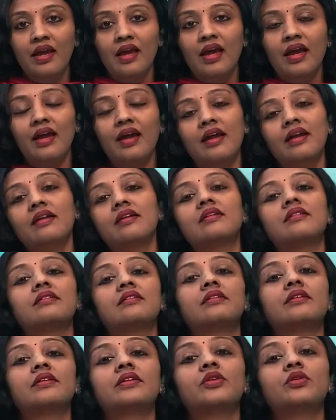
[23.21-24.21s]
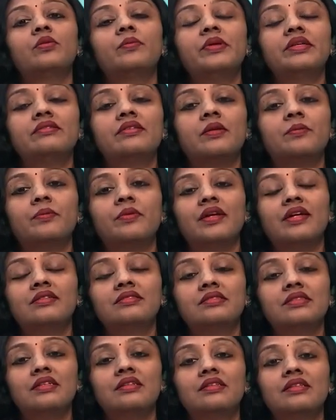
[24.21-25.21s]
And you'll be
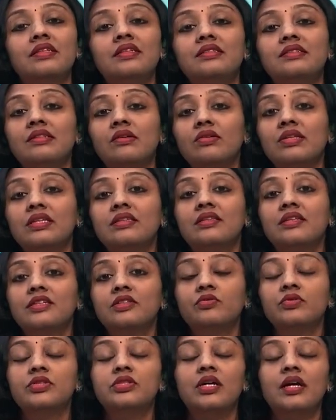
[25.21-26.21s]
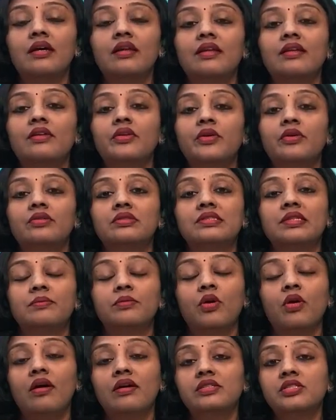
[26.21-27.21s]
surprised that these are the things which are in your
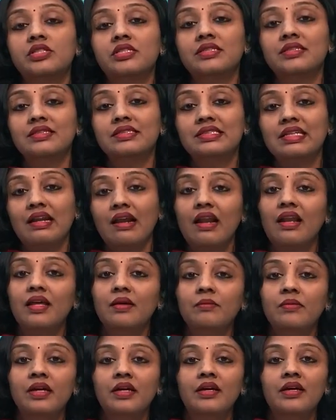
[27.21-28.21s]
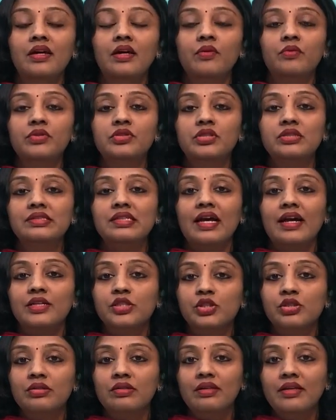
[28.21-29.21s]
subconscious realm, which is
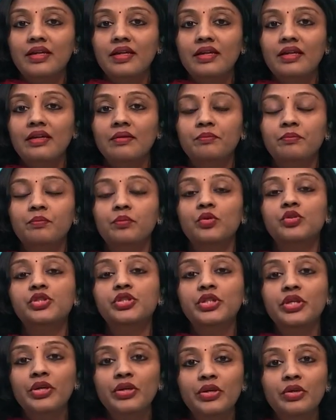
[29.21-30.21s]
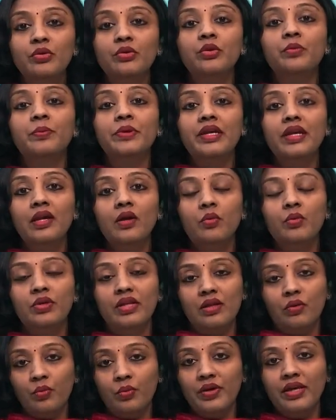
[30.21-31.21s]
actually pushing you to behave in
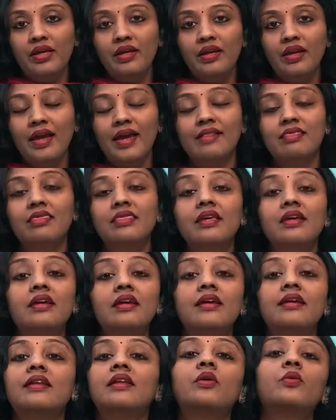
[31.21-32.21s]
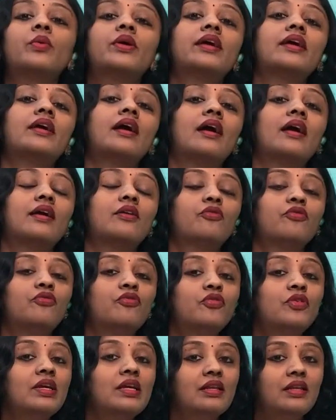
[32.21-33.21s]
a way and think in a way and
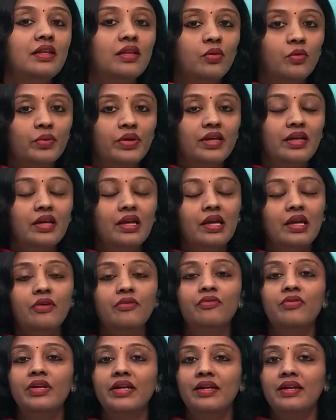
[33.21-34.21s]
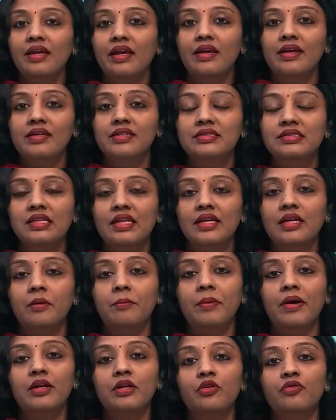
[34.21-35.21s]
feel in a way every day. It's like a
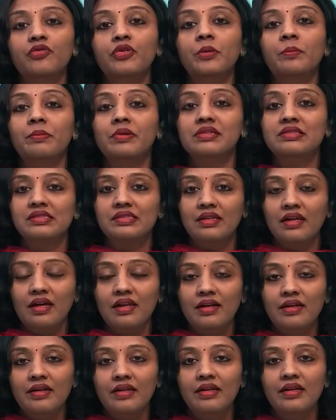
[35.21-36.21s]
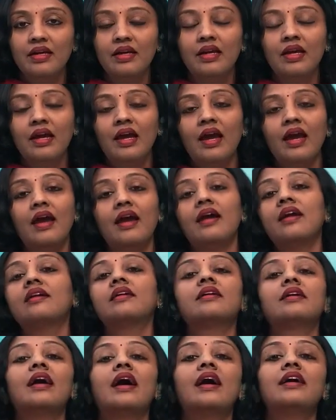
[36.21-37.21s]
part of your personality. And
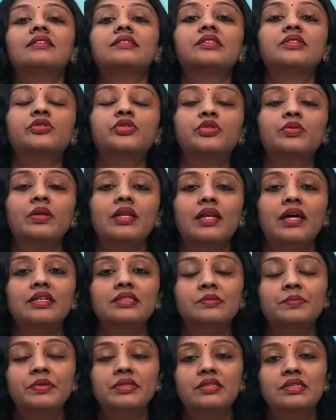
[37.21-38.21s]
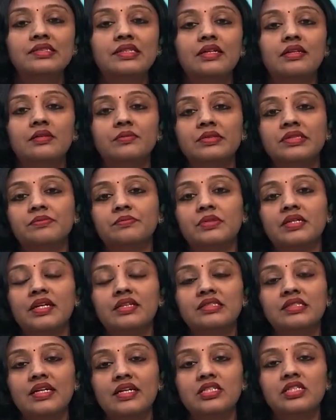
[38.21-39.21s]
as usual, as per the
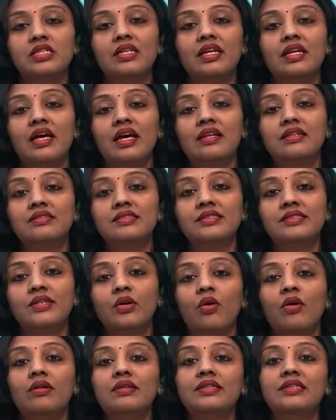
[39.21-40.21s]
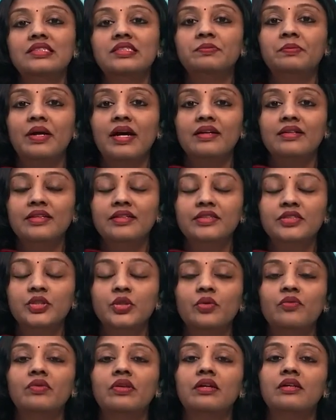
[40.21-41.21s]
transaction analysis, all these patterns
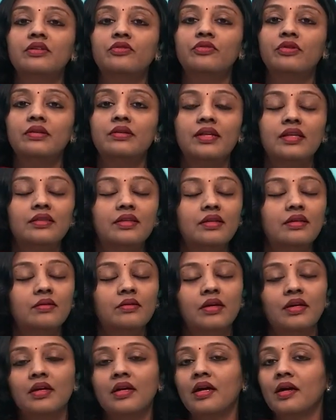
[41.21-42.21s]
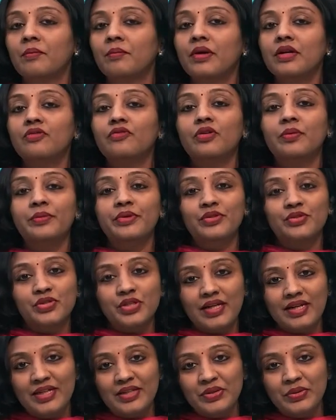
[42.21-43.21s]
you've learned nothing but from your
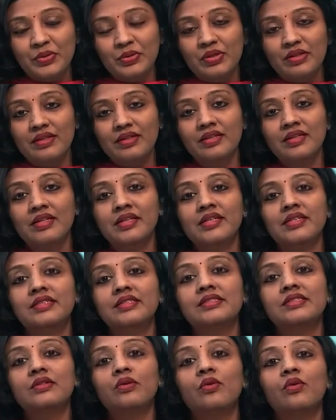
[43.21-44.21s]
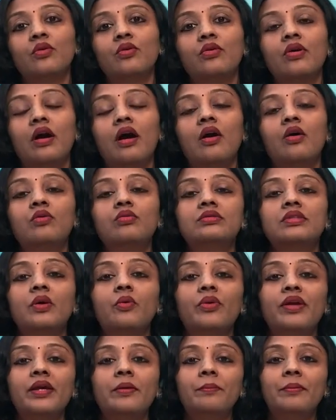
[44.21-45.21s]
childhood only. So how the
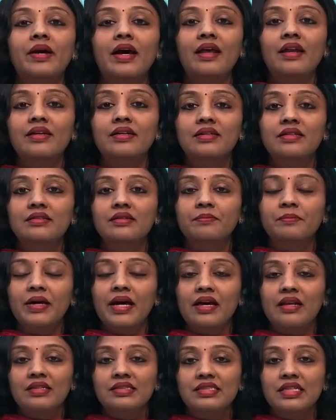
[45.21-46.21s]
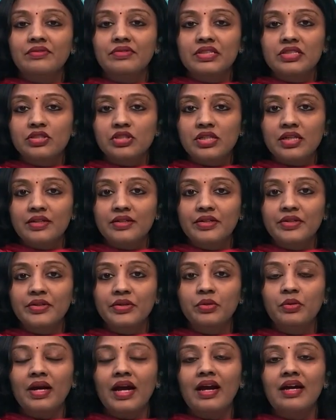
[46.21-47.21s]
way parents have instructed
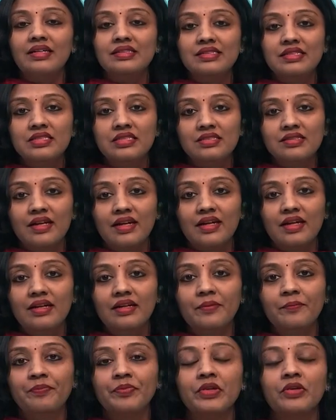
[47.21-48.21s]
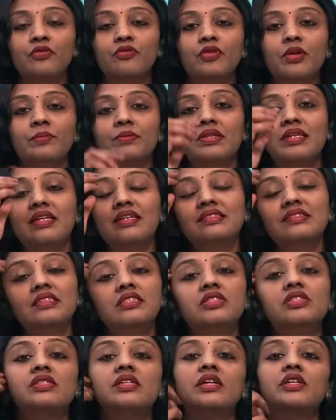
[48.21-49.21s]
you as a child, from these
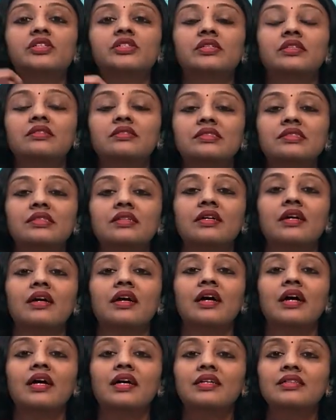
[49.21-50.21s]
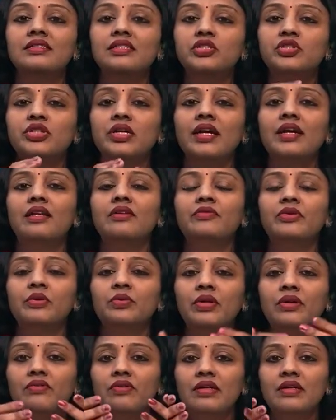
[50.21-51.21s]
instructions as a child we
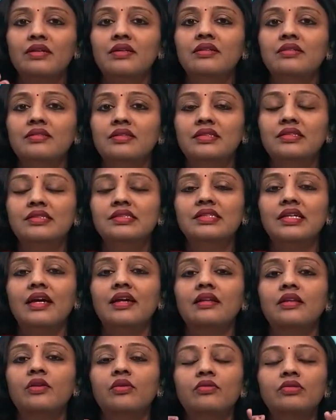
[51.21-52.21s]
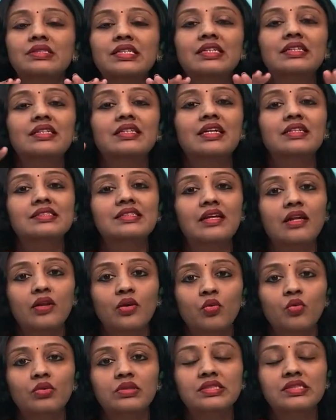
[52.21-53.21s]
would have learned this and set it as a
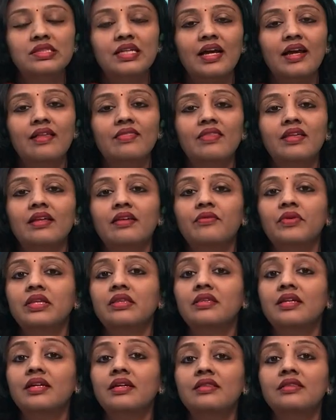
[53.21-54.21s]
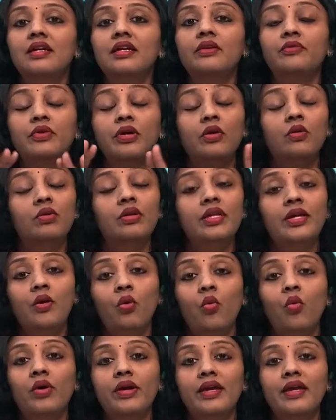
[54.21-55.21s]
rules, and then we think that we are only
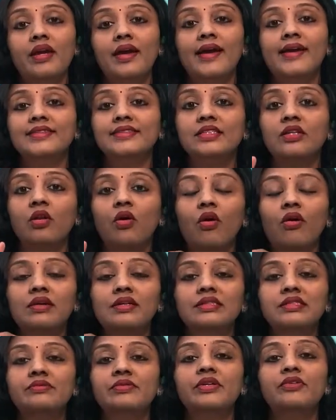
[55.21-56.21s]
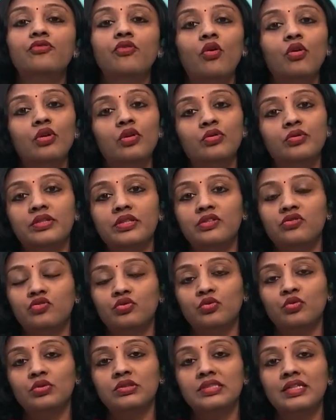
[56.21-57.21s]
okay as long as we follow these
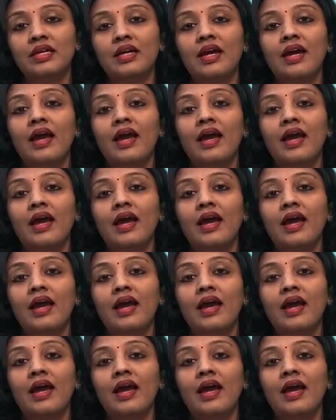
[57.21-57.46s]
rules.